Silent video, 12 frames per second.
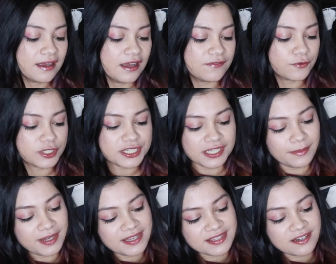Unfortunately,
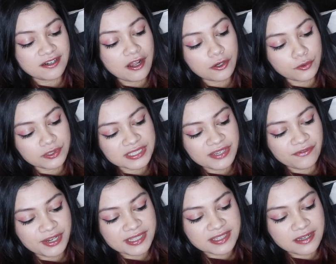because they're not cruelty
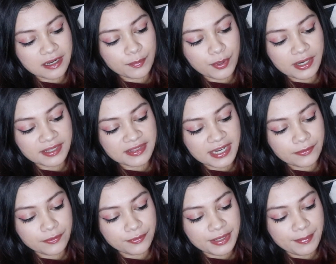free, it's not a product that I
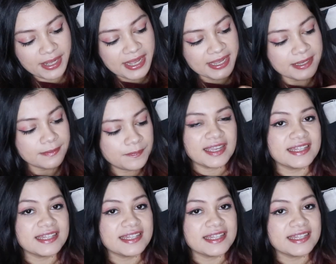would rebuy.